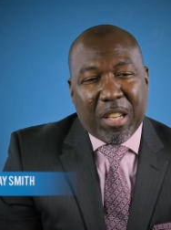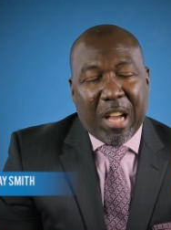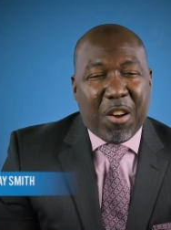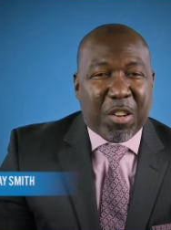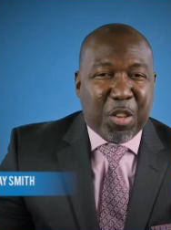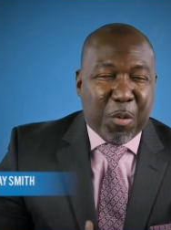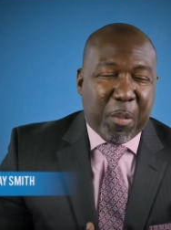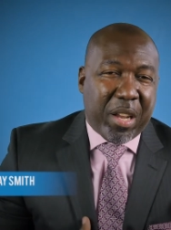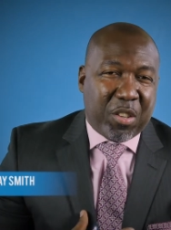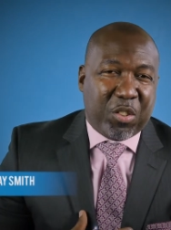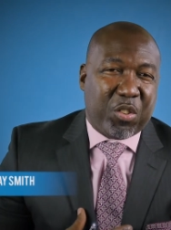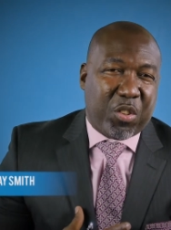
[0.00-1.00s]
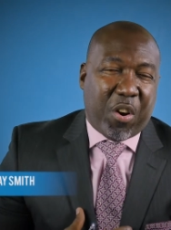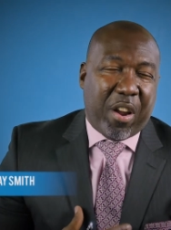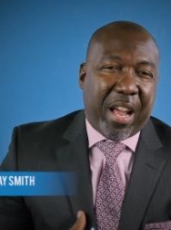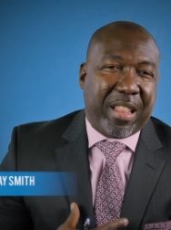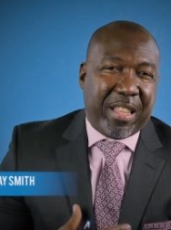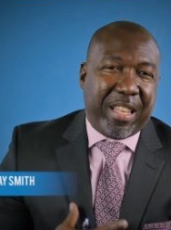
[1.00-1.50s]
How can you make a star
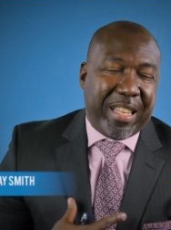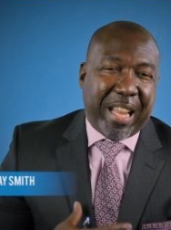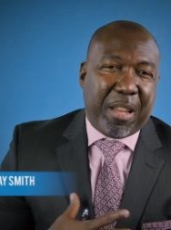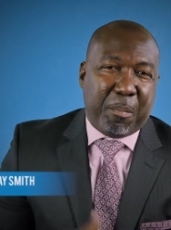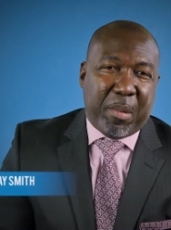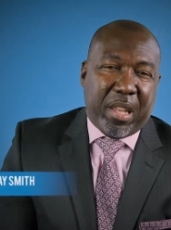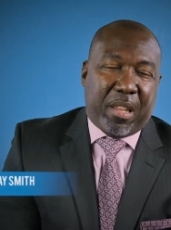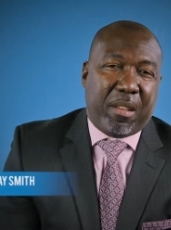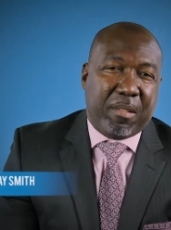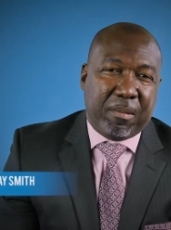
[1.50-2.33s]
athlete like me